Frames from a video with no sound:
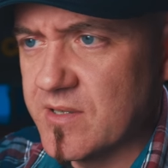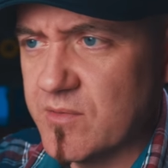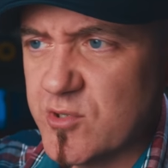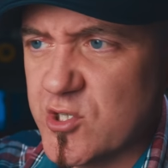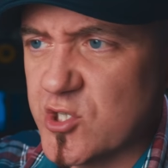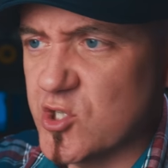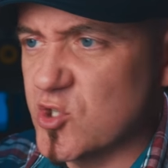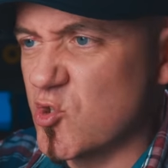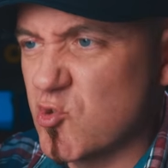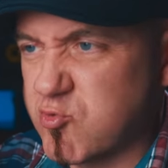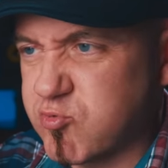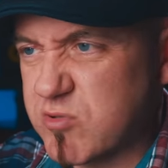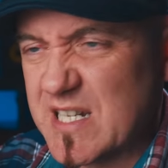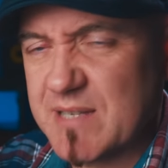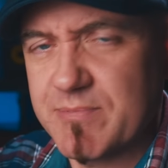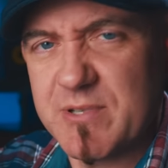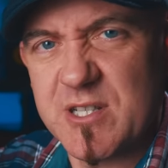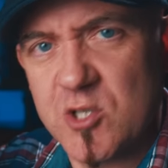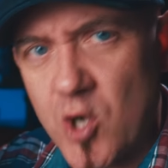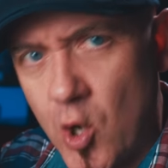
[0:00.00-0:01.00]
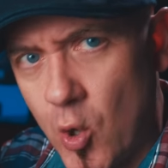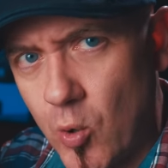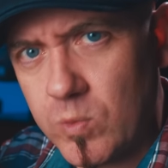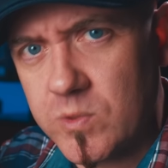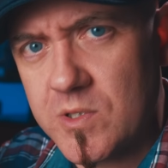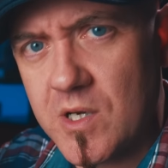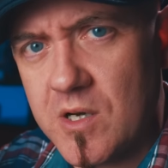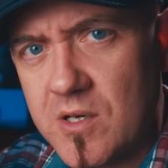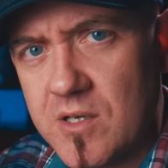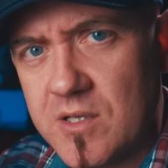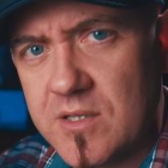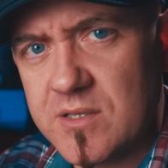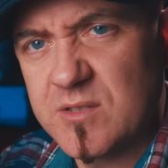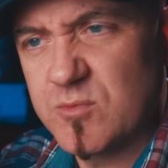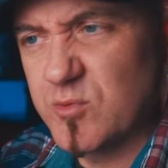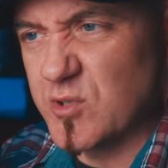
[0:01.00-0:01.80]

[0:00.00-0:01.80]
Just grab it and hold on.